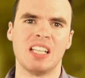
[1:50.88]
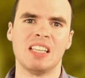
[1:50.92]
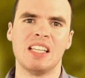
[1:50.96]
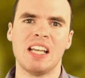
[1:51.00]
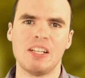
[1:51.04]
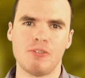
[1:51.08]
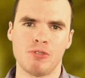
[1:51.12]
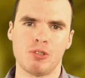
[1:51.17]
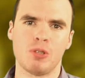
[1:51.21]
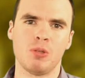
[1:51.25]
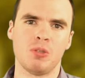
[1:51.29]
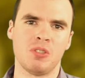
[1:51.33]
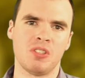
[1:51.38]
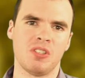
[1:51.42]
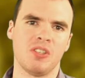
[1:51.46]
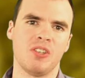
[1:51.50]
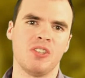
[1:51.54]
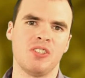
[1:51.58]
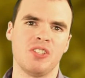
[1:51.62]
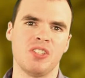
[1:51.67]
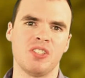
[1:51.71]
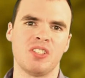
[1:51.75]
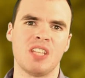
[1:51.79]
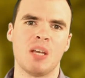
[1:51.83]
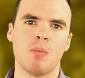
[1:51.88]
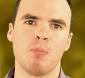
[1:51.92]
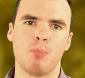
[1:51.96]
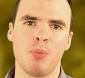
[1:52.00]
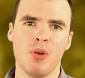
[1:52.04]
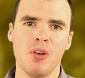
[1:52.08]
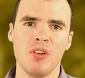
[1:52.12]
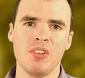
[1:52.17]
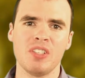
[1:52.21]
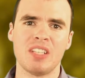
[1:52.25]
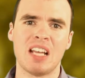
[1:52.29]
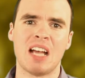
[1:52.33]
electrical surges that
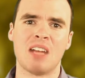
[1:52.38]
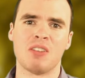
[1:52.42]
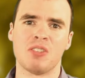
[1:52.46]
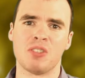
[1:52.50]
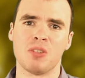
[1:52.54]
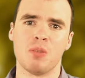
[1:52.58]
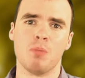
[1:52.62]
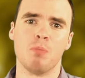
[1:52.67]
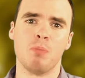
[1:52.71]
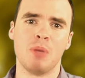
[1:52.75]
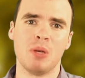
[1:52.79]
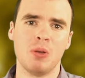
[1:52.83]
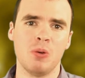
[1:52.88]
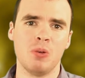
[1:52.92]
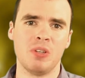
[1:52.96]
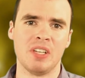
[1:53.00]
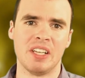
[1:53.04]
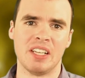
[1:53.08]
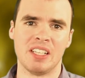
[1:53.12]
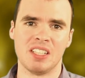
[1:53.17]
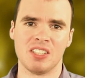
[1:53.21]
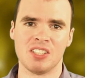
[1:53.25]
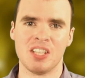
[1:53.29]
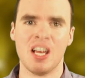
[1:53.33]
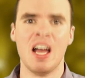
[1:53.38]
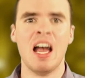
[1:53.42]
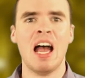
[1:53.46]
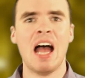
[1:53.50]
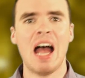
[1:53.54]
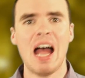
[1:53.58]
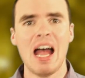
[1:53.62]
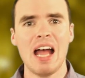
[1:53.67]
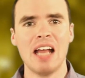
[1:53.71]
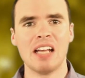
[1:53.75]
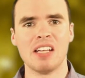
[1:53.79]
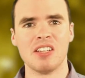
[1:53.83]
burned down some buildings
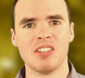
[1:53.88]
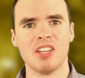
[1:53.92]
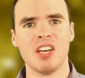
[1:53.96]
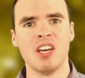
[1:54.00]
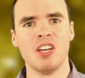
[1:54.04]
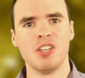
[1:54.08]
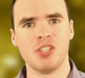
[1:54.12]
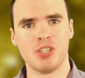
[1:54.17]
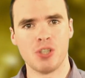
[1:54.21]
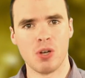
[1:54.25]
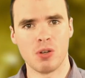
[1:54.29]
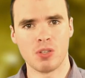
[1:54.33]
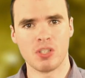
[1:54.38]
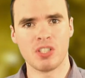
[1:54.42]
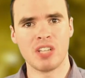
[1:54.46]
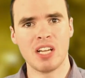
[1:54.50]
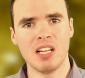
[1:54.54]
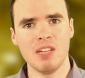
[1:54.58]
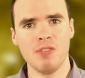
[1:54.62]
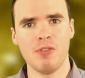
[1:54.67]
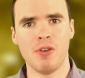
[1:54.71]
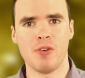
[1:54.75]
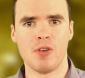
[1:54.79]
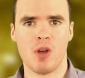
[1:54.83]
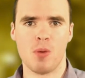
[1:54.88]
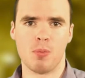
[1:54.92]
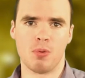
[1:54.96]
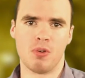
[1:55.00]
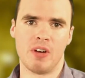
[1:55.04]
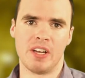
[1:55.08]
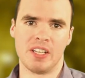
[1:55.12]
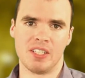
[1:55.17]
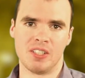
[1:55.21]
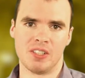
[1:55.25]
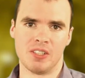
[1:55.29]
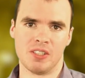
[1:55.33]
and shocked telephone
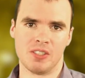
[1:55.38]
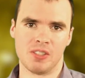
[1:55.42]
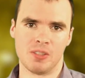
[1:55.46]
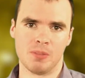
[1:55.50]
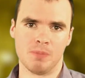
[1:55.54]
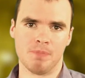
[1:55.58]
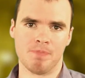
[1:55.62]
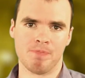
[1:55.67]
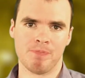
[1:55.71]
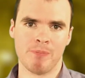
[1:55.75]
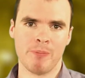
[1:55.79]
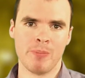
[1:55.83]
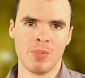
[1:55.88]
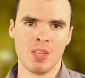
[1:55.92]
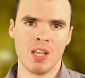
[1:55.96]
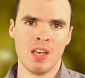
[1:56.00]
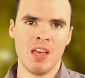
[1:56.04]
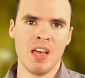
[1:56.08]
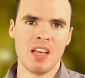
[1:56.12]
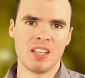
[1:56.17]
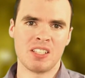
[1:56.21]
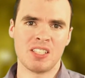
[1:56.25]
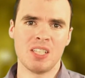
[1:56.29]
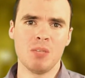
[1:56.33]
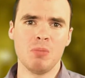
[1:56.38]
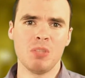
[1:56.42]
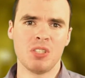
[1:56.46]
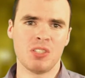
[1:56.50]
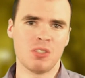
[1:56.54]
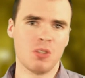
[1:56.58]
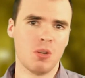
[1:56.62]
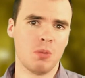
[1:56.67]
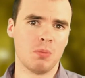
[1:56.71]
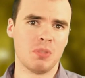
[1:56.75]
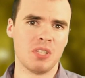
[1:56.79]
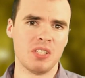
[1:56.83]
operators. A similar
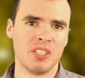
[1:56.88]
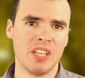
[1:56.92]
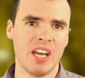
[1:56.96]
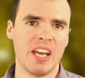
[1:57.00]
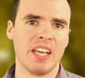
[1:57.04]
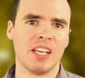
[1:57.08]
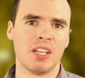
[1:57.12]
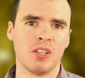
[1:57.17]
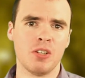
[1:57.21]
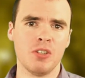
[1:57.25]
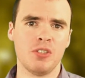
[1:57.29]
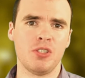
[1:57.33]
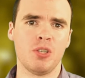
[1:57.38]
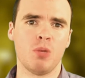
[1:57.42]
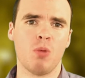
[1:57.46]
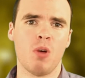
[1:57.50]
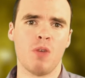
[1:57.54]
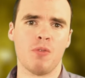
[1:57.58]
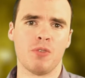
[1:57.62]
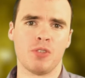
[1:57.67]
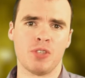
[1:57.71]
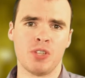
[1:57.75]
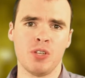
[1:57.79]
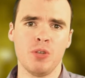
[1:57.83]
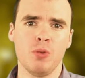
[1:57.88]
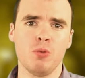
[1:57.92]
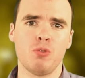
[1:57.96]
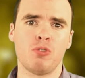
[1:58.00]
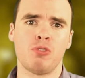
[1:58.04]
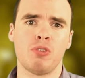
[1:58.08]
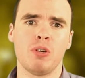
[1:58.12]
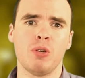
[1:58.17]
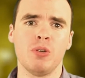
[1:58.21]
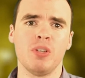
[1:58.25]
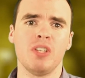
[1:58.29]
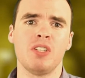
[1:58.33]
storm today could do over $2
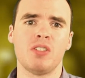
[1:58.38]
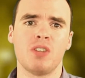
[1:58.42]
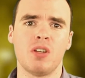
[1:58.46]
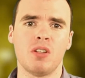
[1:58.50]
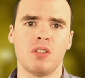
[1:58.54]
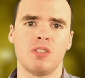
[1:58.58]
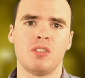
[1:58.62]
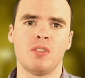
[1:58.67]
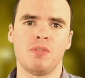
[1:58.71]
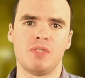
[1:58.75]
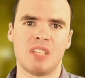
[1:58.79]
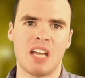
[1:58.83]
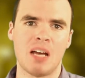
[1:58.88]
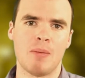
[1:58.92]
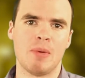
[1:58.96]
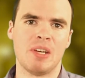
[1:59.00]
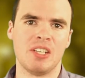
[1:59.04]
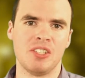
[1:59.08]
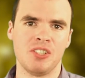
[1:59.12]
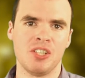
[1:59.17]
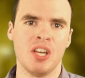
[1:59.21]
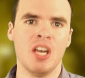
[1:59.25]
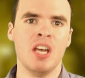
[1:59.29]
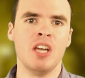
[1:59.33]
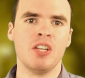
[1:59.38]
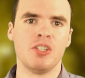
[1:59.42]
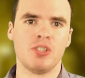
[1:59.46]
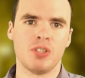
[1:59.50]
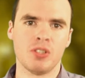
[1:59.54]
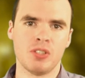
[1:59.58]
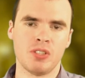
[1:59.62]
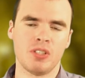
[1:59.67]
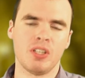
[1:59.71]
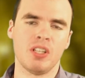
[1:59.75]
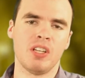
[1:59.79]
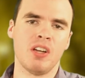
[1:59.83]
trillion of damage
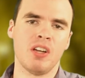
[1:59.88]
just to the